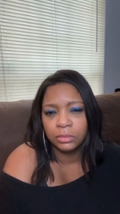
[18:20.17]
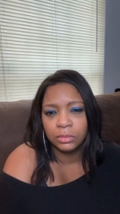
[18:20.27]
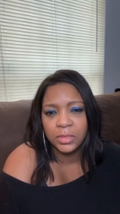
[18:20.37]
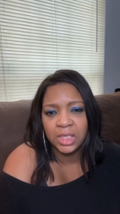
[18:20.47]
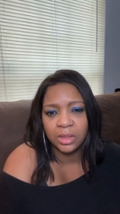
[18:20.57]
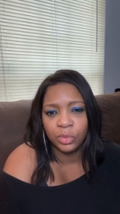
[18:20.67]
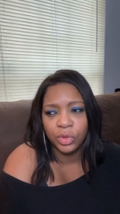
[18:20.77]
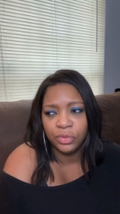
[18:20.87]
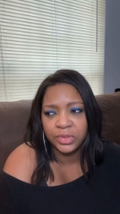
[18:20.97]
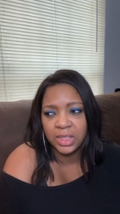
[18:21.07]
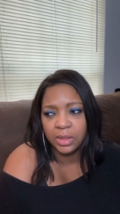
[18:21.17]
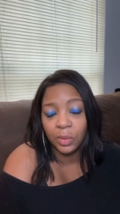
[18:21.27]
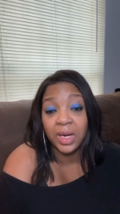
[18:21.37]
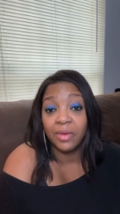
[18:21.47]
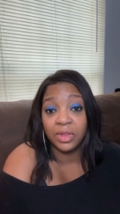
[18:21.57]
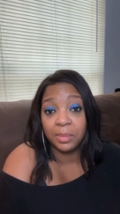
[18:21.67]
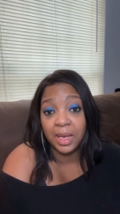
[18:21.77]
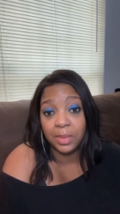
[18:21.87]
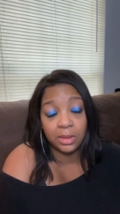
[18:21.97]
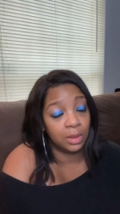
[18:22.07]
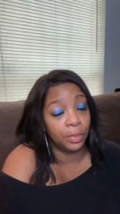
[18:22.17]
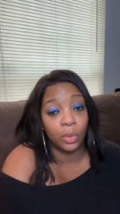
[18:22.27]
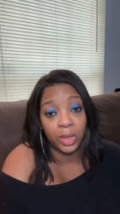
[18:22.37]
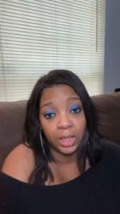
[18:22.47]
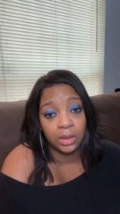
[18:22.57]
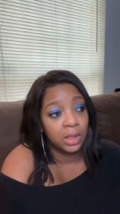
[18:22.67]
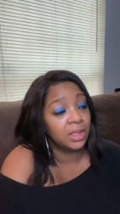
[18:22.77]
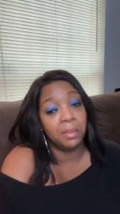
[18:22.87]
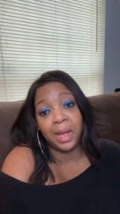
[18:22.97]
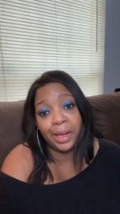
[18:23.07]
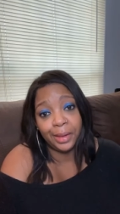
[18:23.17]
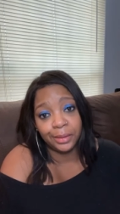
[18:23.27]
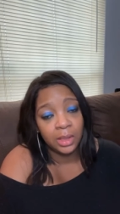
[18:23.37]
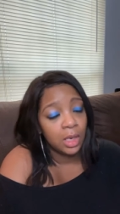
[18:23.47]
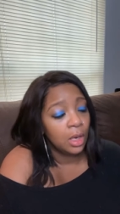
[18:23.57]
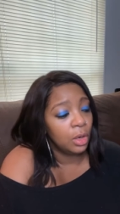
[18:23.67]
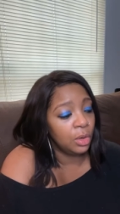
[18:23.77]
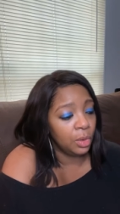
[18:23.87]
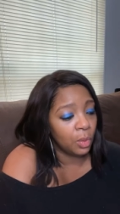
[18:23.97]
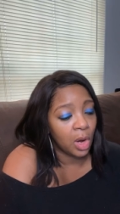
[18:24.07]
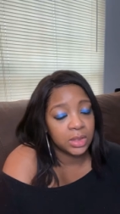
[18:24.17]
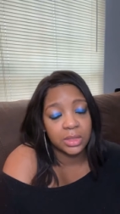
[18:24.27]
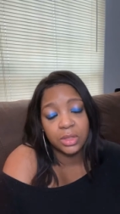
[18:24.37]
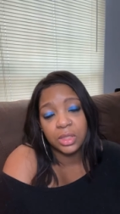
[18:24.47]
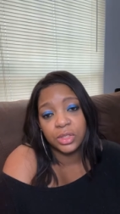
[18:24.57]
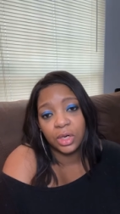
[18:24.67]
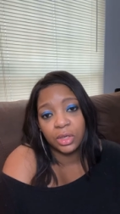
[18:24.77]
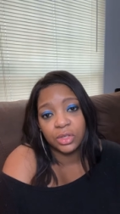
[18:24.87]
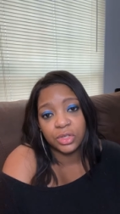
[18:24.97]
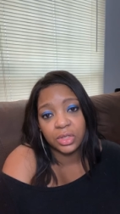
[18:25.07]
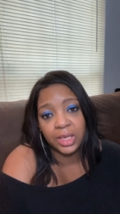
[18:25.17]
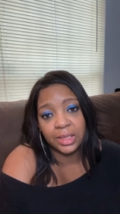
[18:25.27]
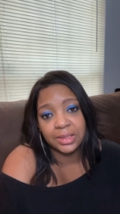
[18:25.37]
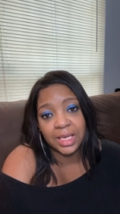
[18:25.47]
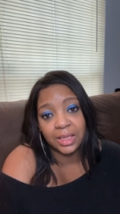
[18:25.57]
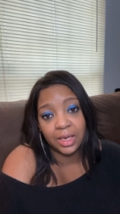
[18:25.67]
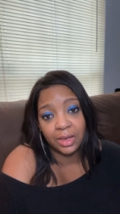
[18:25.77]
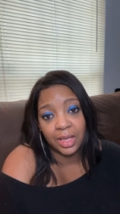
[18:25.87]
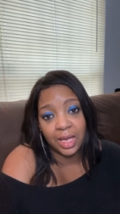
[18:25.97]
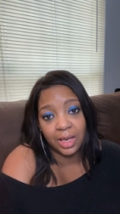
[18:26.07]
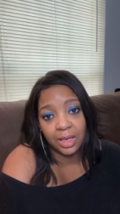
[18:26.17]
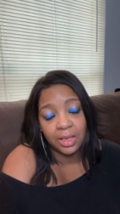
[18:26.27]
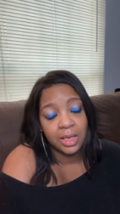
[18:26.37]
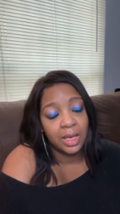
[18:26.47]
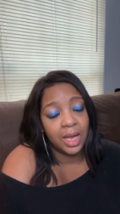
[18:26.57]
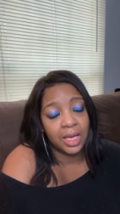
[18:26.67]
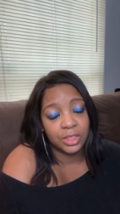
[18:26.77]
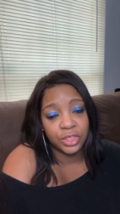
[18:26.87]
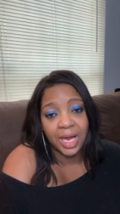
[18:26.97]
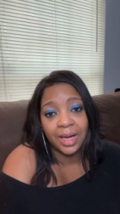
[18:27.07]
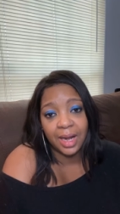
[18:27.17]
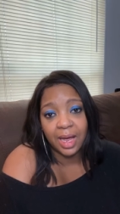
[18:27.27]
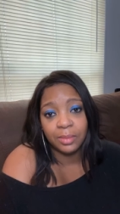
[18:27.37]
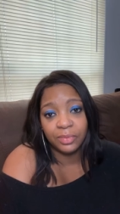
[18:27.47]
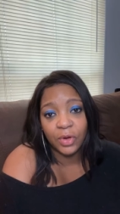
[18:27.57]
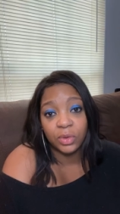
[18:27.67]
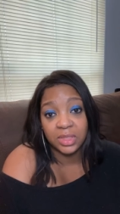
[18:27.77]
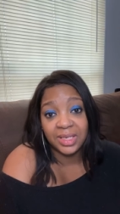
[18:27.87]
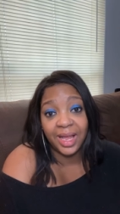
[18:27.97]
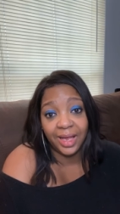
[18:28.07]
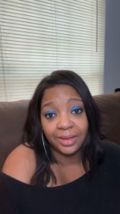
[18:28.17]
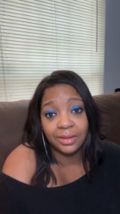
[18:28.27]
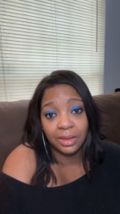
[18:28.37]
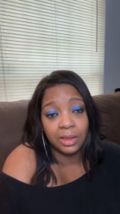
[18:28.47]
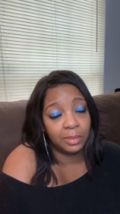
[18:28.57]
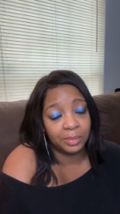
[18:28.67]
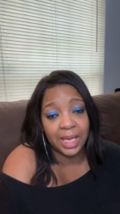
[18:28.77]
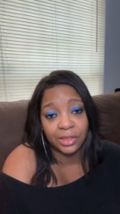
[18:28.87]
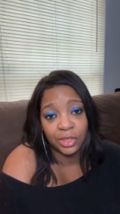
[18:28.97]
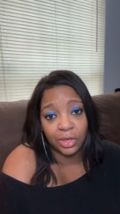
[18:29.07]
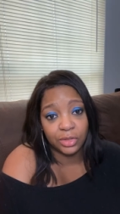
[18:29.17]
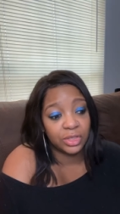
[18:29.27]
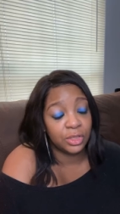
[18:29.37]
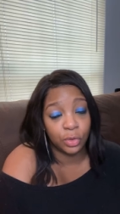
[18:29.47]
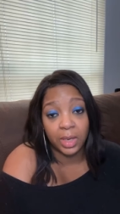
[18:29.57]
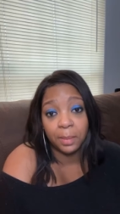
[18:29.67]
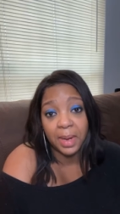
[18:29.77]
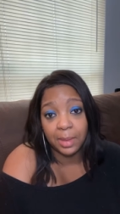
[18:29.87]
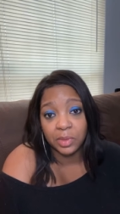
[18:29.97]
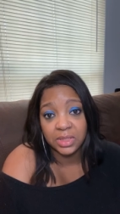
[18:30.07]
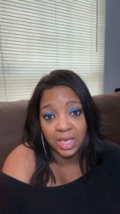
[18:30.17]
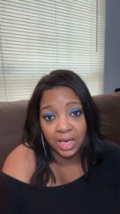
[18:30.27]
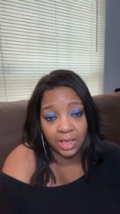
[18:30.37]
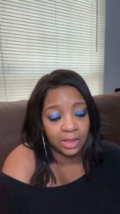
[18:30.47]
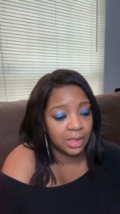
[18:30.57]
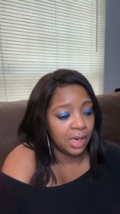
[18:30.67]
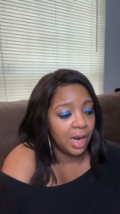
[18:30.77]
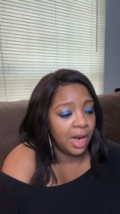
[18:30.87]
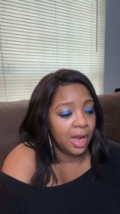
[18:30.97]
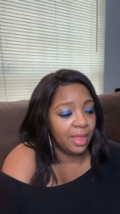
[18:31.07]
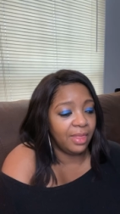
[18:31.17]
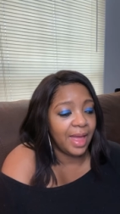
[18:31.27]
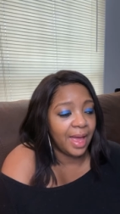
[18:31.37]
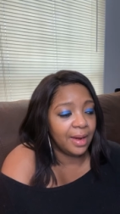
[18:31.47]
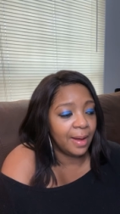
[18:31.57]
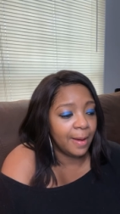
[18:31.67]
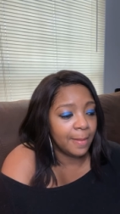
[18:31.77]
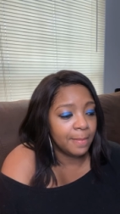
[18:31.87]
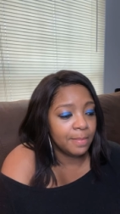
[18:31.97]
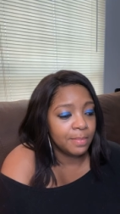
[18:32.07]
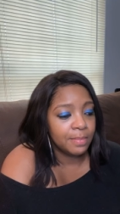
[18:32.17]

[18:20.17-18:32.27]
Dylann Roof, Dylan whatever, the baby, the boy, the man who walked into the church in South Carolina and shot nine folks dead, uh, black church during Bible study that um,